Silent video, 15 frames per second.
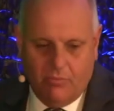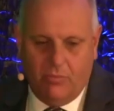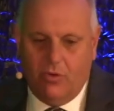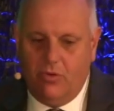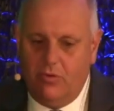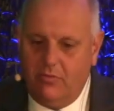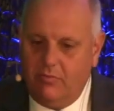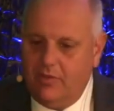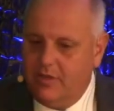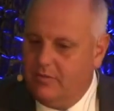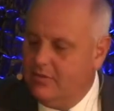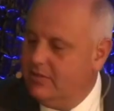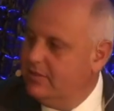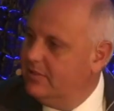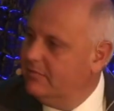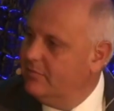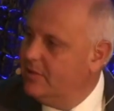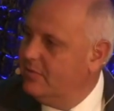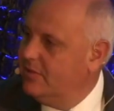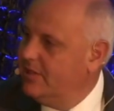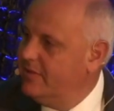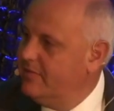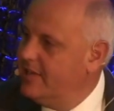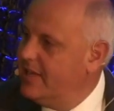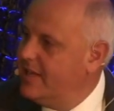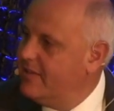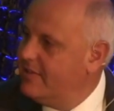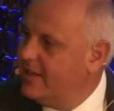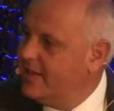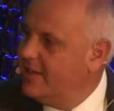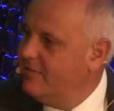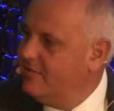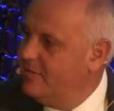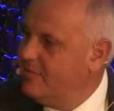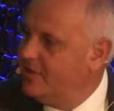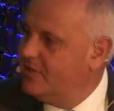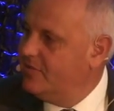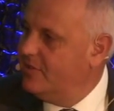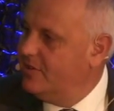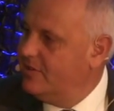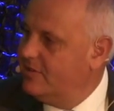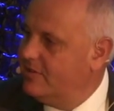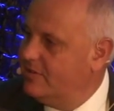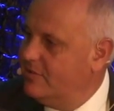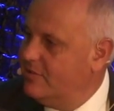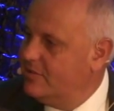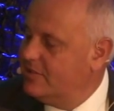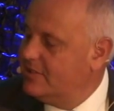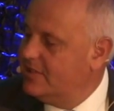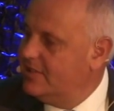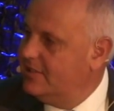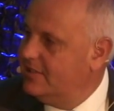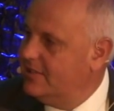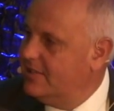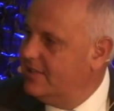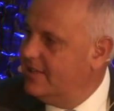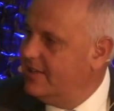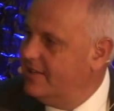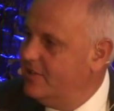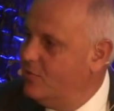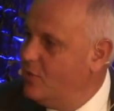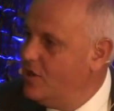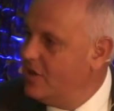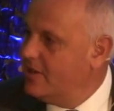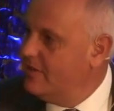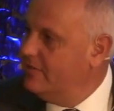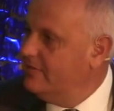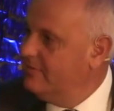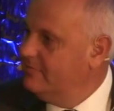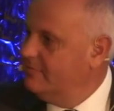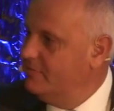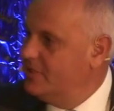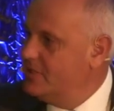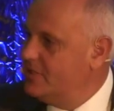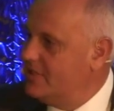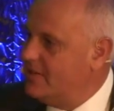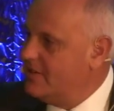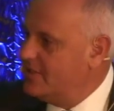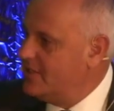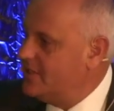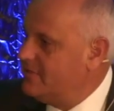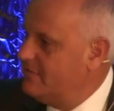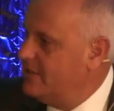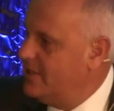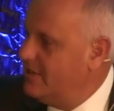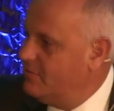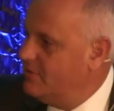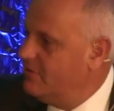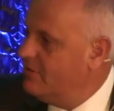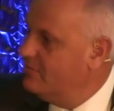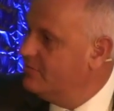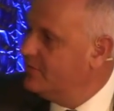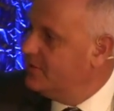Paul, We will we will leave it there. Thank you very much for your thoughts and uh, and your work on business architecture in the Open Group.